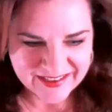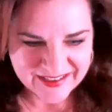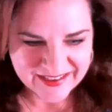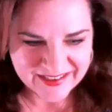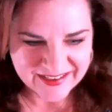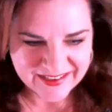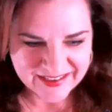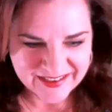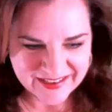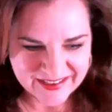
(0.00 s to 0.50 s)

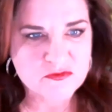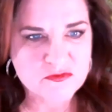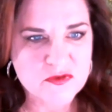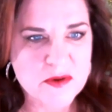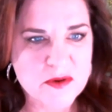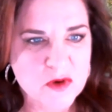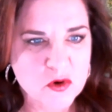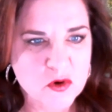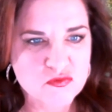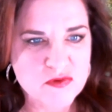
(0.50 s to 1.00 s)
from
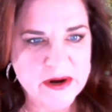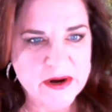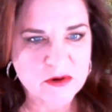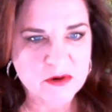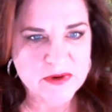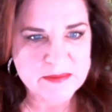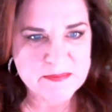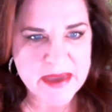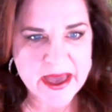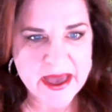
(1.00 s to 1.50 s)
Gregory
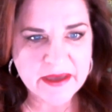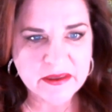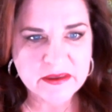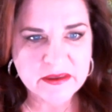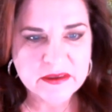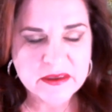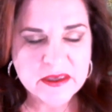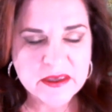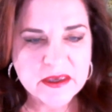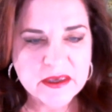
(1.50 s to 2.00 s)
Mack.
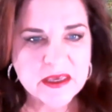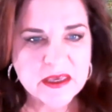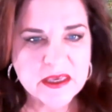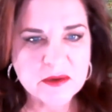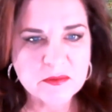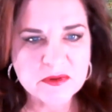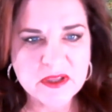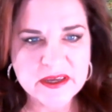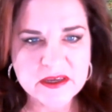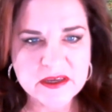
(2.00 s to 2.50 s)
He would
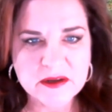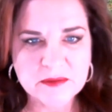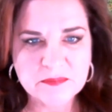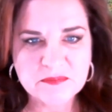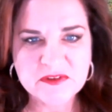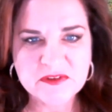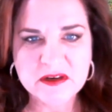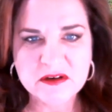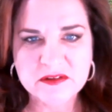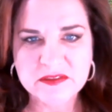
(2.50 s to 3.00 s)
like an
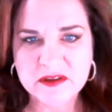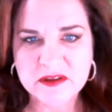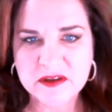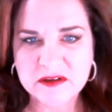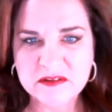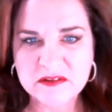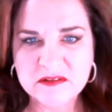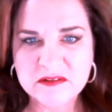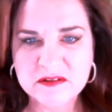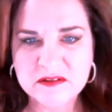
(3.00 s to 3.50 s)
update on the
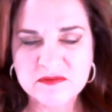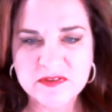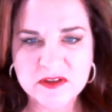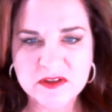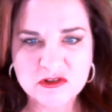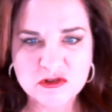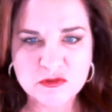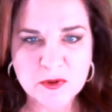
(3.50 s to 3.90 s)
Huntington Village